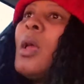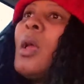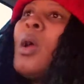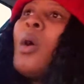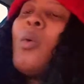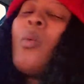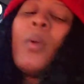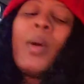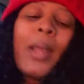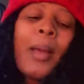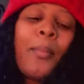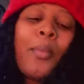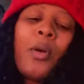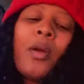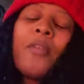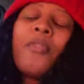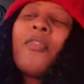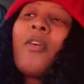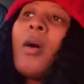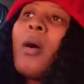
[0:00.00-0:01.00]
what I bought
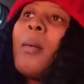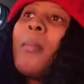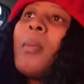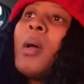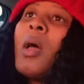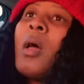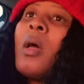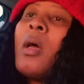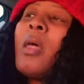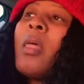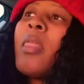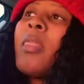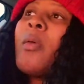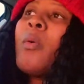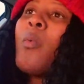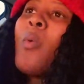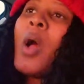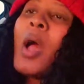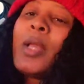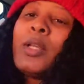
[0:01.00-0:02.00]
from the
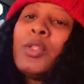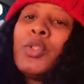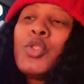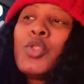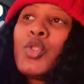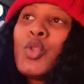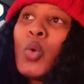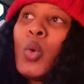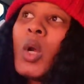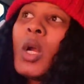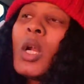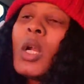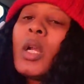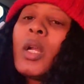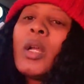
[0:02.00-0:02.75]
wine store.